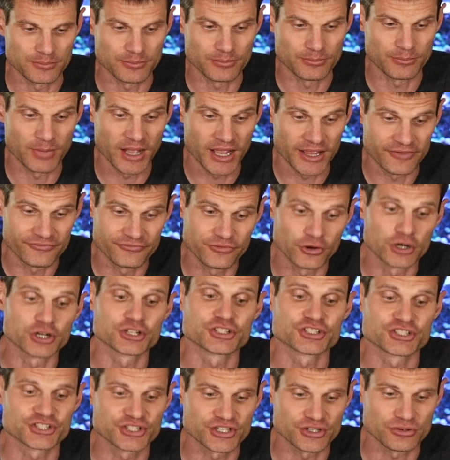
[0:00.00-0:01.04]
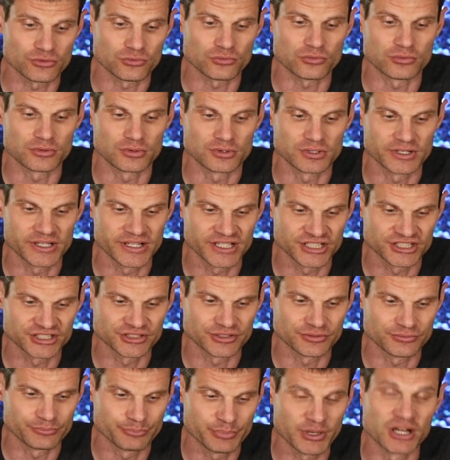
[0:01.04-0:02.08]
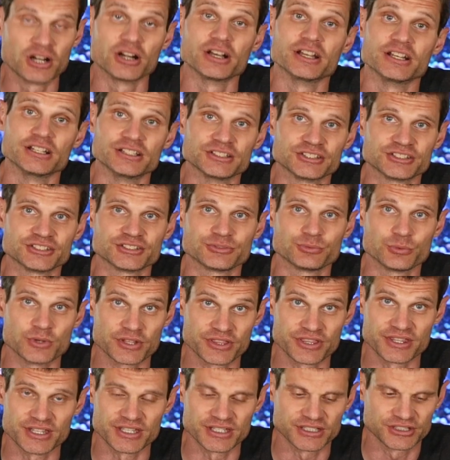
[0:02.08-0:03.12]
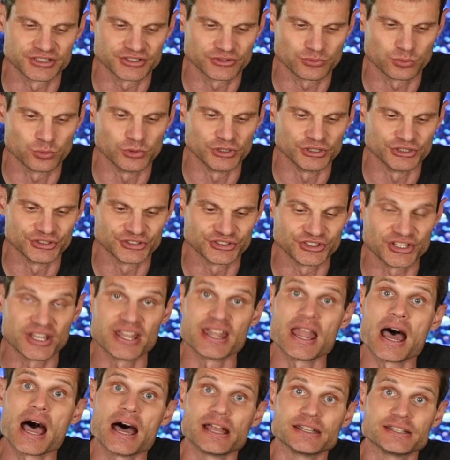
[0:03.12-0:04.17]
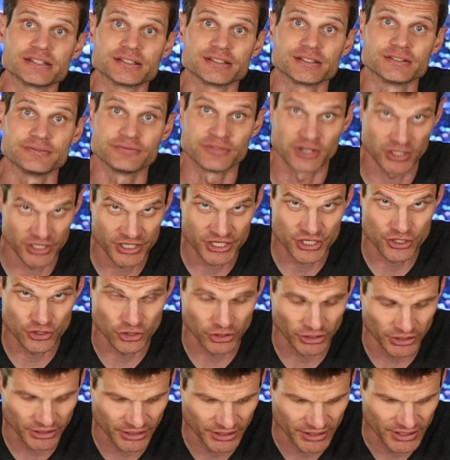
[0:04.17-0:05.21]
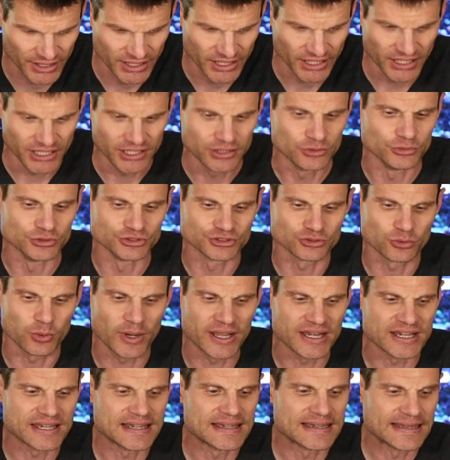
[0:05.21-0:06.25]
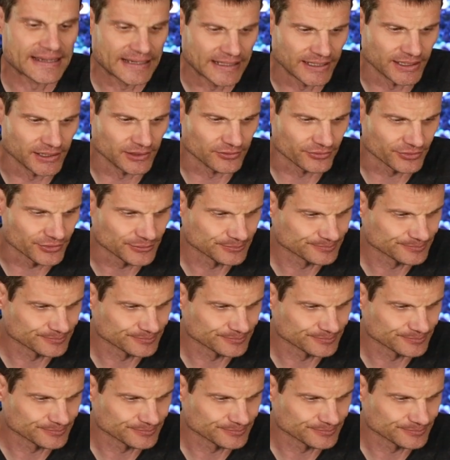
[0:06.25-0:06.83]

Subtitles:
my first experience with this was not very good. It was quite negative.